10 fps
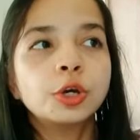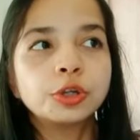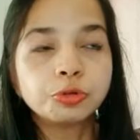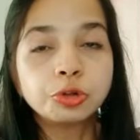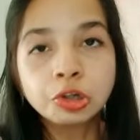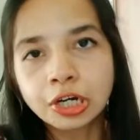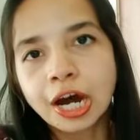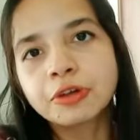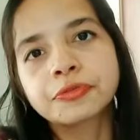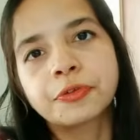you look
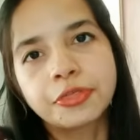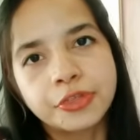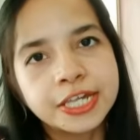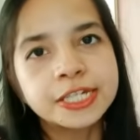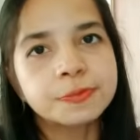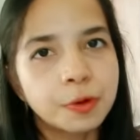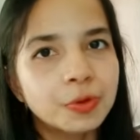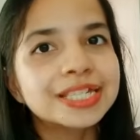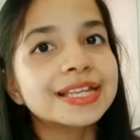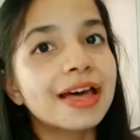out for these
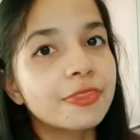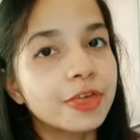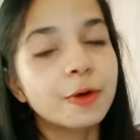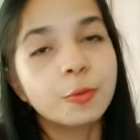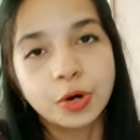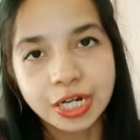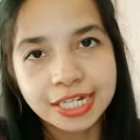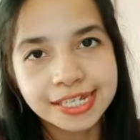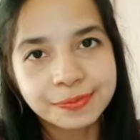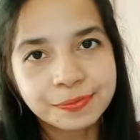poets and their
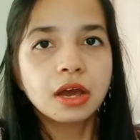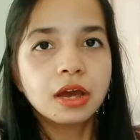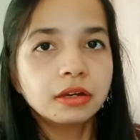works.